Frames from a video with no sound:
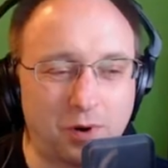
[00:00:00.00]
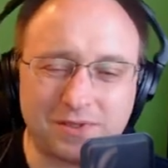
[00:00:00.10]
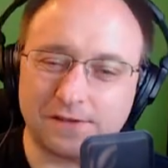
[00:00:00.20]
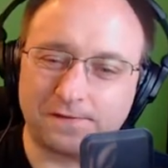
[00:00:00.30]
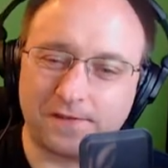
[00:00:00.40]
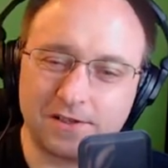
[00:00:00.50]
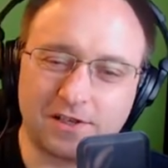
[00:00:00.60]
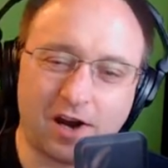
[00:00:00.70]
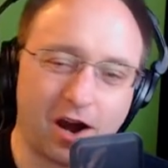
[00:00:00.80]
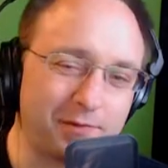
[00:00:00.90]
was the first
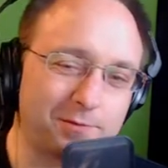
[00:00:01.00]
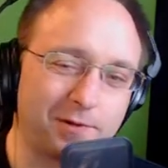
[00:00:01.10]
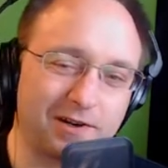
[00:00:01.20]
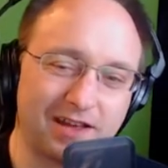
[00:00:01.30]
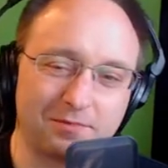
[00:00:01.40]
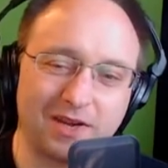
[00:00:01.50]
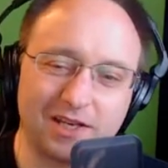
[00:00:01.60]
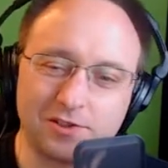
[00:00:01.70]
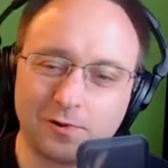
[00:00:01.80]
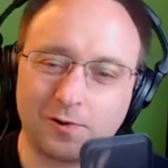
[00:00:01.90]
comic book that made you
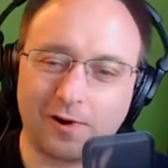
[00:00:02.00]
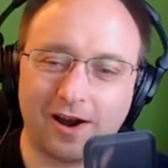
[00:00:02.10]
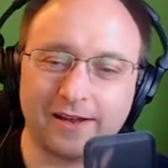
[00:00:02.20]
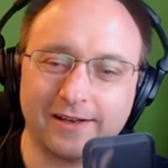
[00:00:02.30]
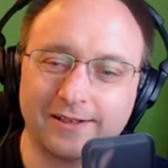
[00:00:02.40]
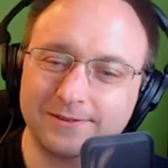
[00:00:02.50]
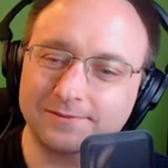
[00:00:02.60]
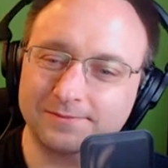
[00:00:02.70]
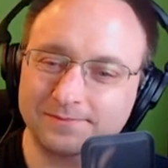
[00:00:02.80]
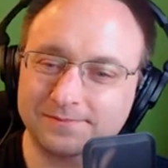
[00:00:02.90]
cry?
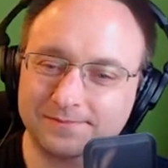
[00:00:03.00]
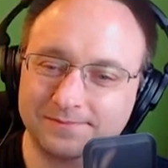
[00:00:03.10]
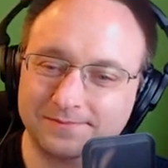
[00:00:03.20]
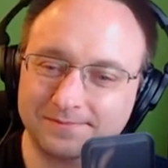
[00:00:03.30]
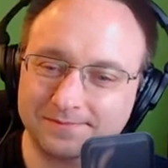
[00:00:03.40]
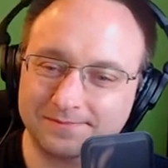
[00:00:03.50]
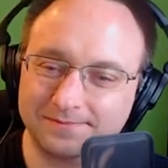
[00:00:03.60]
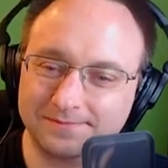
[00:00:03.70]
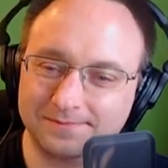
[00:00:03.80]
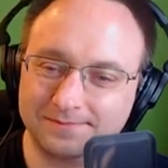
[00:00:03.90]
Ah,
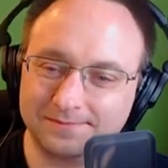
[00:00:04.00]
shit.